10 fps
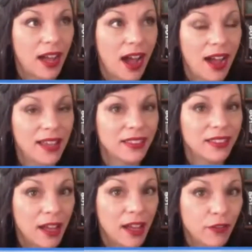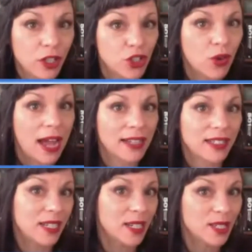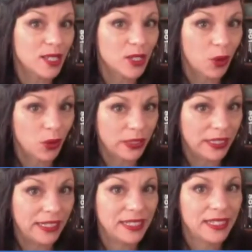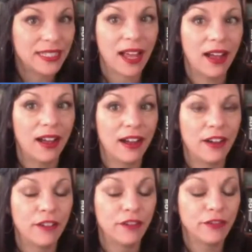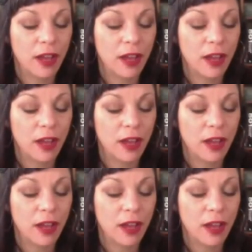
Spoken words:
I love attracting stories of,